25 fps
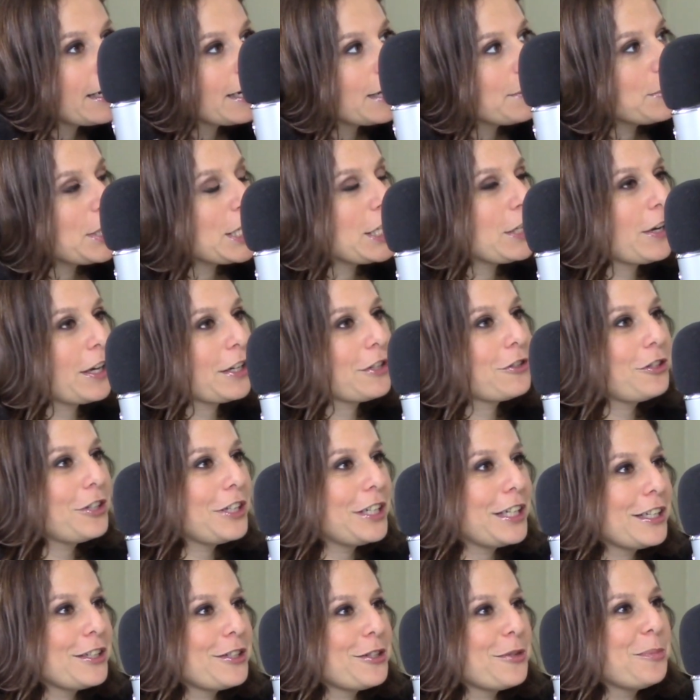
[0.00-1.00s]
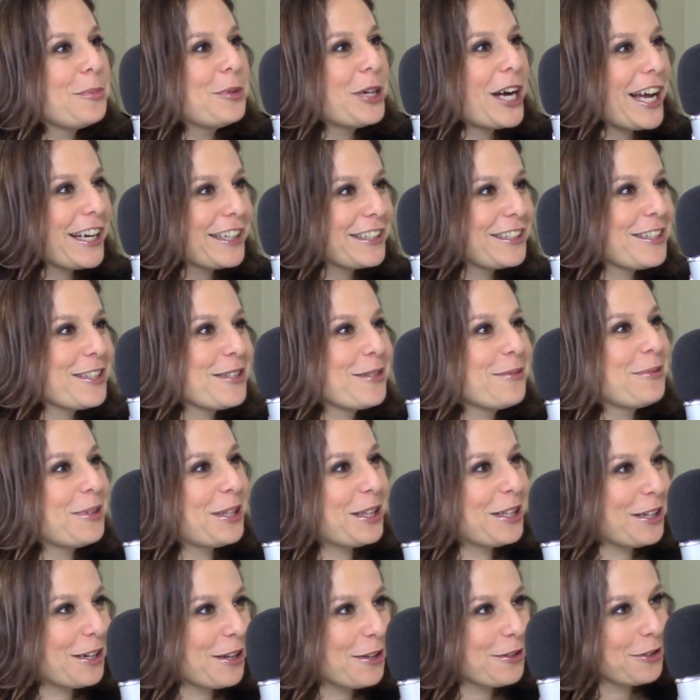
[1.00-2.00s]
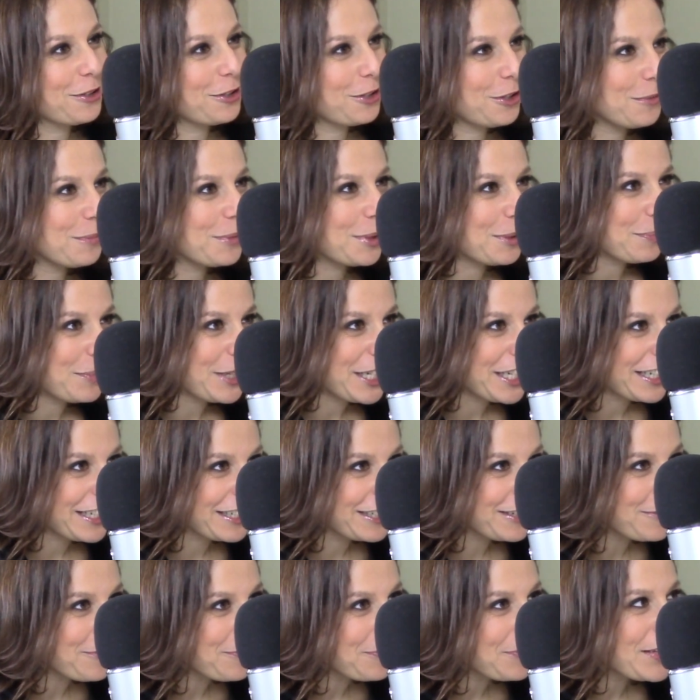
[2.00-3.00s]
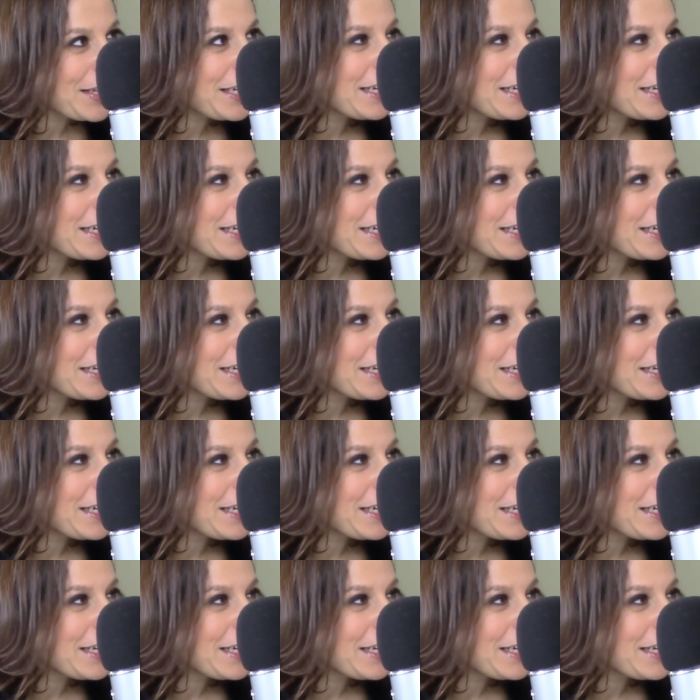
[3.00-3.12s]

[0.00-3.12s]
I mean, you actually get to practice with another human being.